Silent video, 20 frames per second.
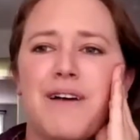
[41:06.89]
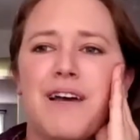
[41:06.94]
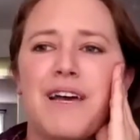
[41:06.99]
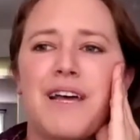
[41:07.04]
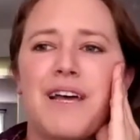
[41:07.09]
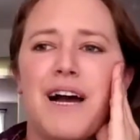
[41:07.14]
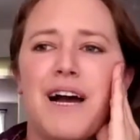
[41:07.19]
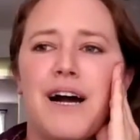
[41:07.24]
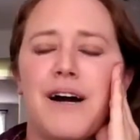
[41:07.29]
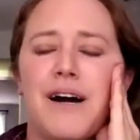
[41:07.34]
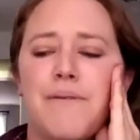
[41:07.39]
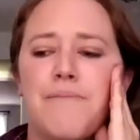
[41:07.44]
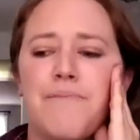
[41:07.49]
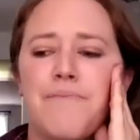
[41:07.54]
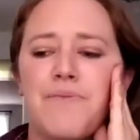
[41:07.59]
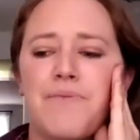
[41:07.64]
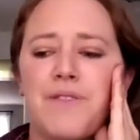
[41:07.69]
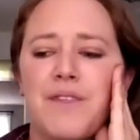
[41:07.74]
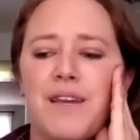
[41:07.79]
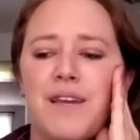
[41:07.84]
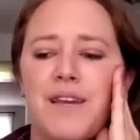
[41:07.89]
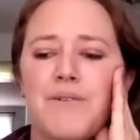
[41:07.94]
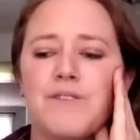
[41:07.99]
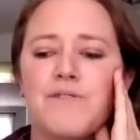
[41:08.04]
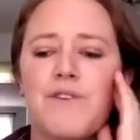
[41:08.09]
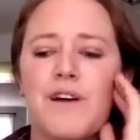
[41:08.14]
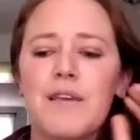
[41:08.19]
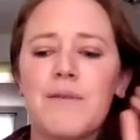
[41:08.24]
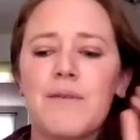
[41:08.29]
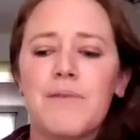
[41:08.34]
But um, it was
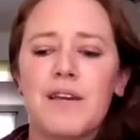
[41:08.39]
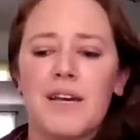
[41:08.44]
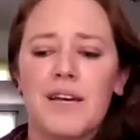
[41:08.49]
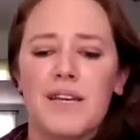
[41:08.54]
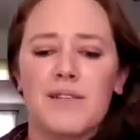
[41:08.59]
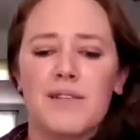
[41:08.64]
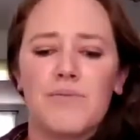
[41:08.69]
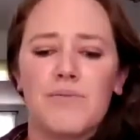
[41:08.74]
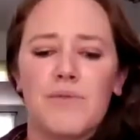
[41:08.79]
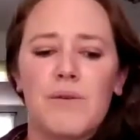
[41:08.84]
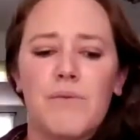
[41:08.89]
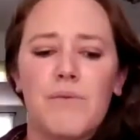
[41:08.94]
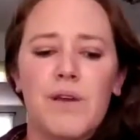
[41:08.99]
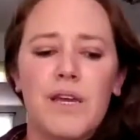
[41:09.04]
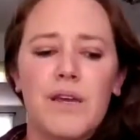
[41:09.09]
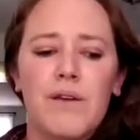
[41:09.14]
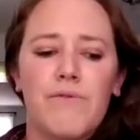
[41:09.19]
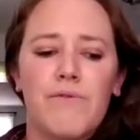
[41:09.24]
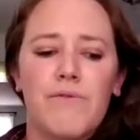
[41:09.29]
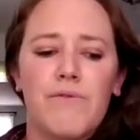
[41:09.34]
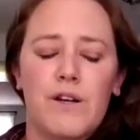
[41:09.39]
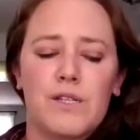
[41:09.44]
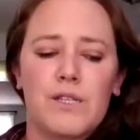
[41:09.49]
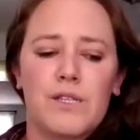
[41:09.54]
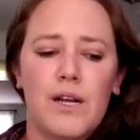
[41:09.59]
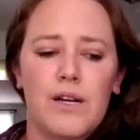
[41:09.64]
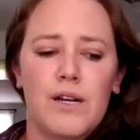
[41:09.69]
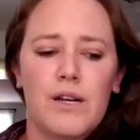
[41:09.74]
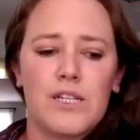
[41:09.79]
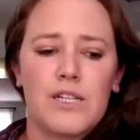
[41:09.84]
funny because when we first
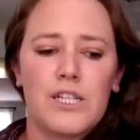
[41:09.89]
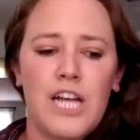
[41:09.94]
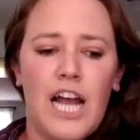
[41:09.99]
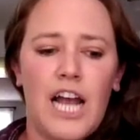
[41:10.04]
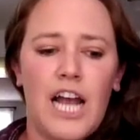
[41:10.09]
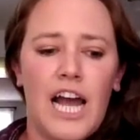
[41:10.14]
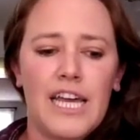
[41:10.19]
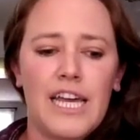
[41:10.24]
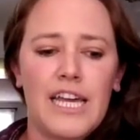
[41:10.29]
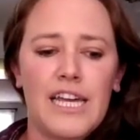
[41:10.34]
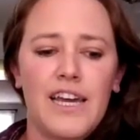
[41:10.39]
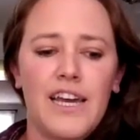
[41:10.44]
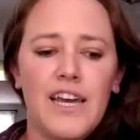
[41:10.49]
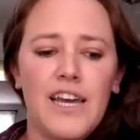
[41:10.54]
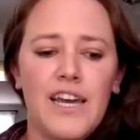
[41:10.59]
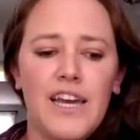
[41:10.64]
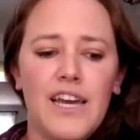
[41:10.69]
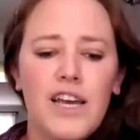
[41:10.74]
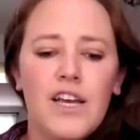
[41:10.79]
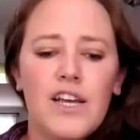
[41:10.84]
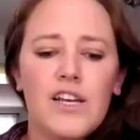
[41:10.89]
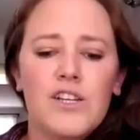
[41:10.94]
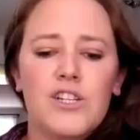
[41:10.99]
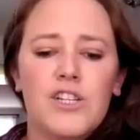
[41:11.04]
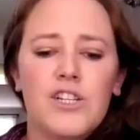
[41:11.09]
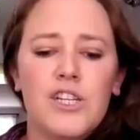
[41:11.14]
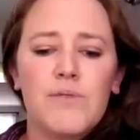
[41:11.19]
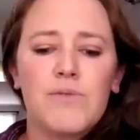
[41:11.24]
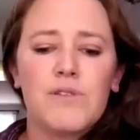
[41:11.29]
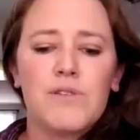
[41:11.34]
started chatting,
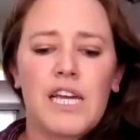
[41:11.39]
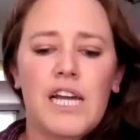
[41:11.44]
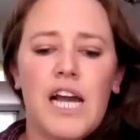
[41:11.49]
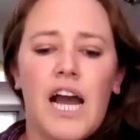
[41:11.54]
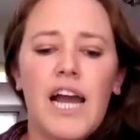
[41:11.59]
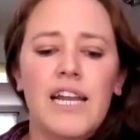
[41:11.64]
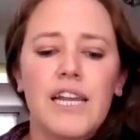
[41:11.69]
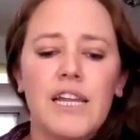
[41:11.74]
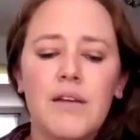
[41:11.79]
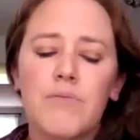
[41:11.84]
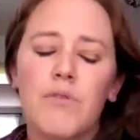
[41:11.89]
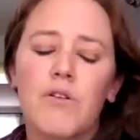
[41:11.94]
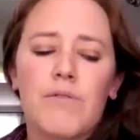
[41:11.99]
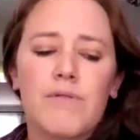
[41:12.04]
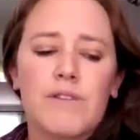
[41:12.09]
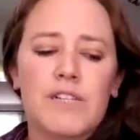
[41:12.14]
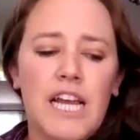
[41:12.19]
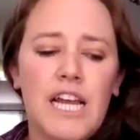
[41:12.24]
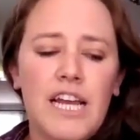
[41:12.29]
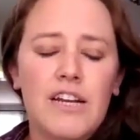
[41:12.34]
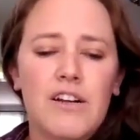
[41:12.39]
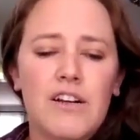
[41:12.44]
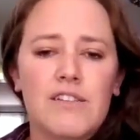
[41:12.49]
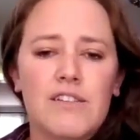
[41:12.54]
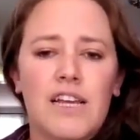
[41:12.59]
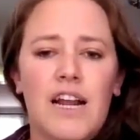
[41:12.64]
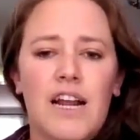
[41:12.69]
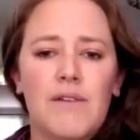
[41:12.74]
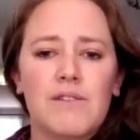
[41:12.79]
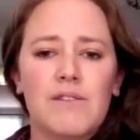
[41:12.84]
she was like, I need more retainers.
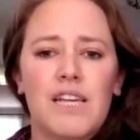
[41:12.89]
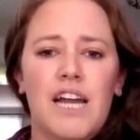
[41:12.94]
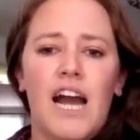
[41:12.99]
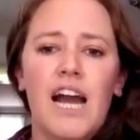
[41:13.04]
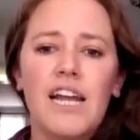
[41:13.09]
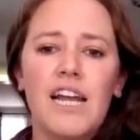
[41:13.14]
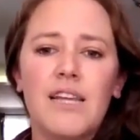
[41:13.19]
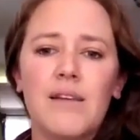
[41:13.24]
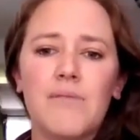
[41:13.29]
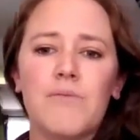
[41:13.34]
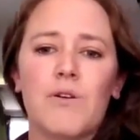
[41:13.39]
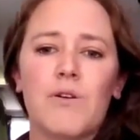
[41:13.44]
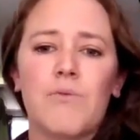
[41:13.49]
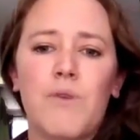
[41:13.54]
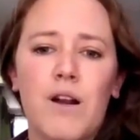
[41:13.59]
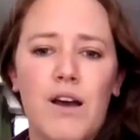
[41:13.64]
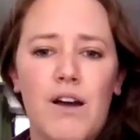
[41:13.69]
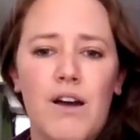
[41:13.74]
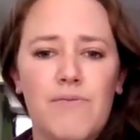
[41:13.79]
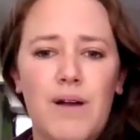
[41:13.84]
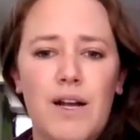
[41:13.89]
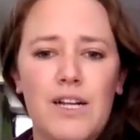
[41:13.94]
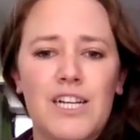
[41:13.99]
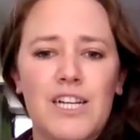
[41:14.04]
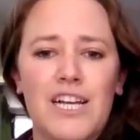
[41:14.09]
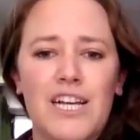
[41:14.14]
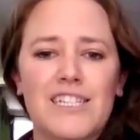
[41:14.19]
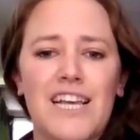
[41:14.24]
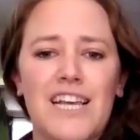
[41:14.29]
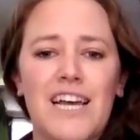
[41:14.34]
And I was like, I need more one-off
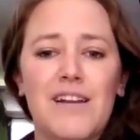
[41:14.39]
projects.